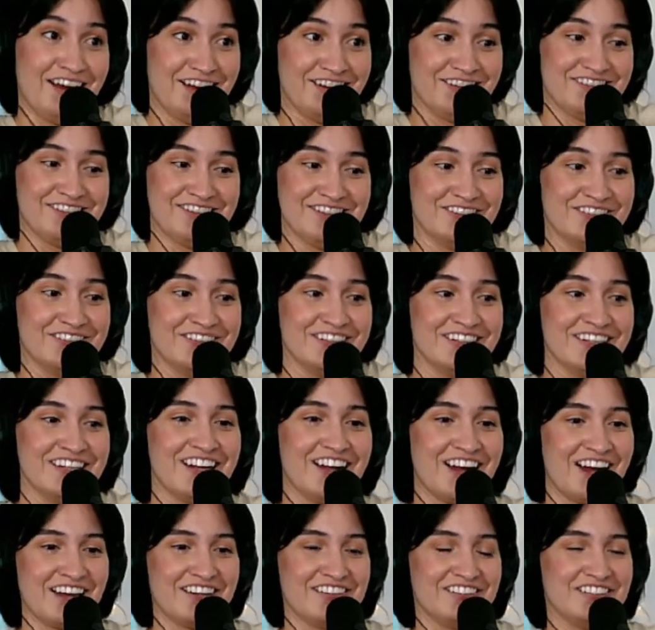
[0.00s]
don't know.
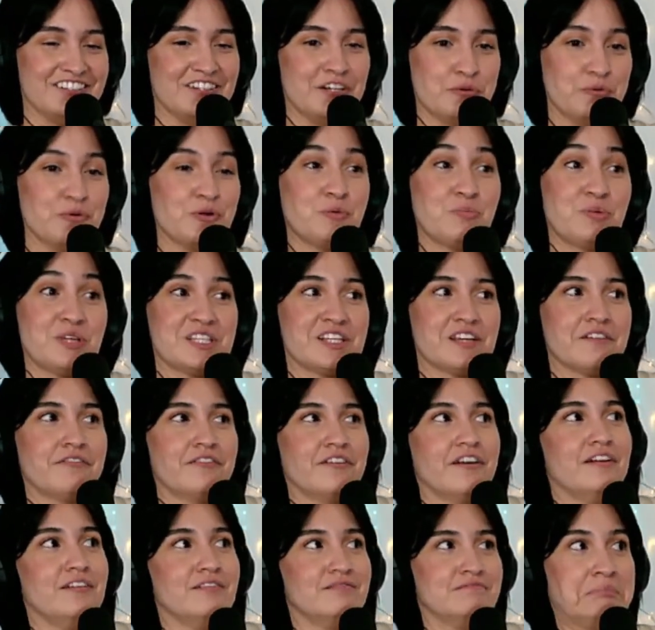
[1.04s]
It would be
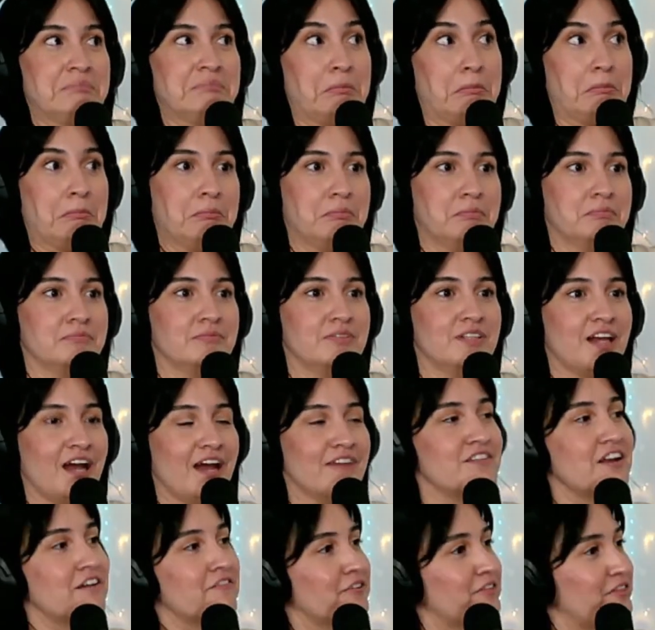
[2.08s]
different.
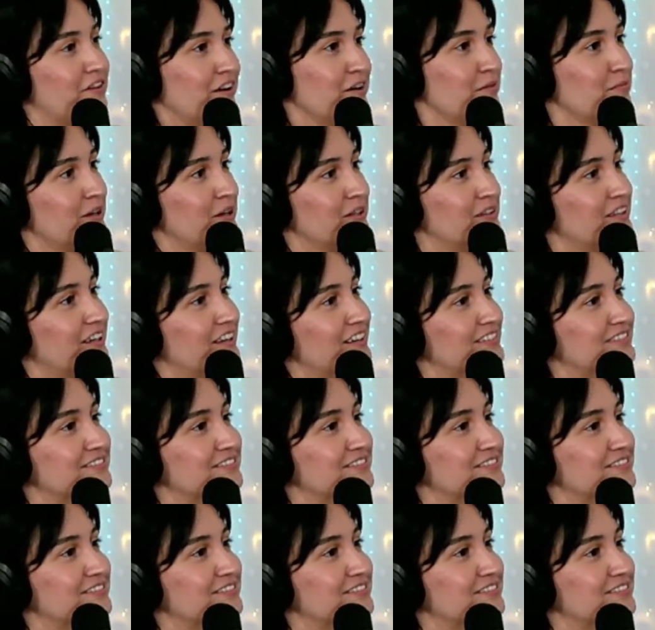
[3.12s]
I've never thought about that.